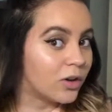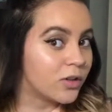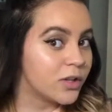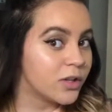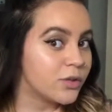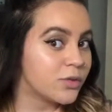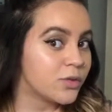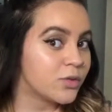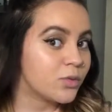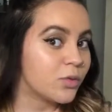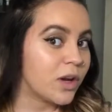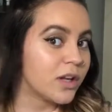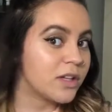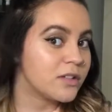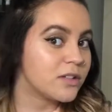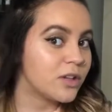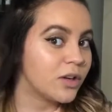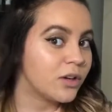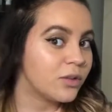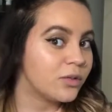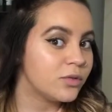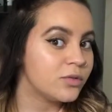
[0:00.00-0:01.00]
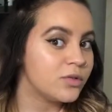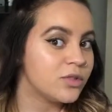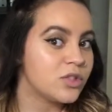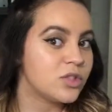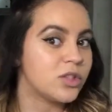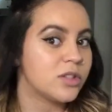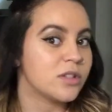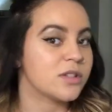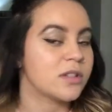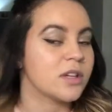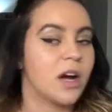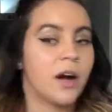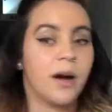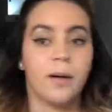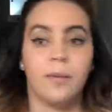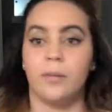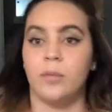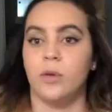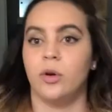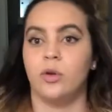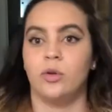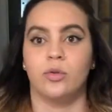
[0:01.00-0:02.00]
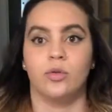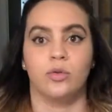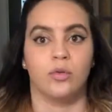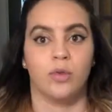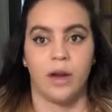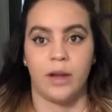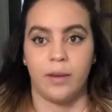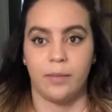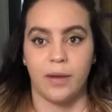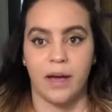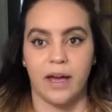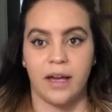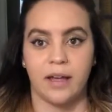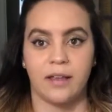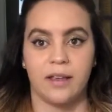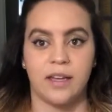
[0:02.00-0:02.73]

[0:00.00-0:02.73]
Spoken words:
those red tones just come right back.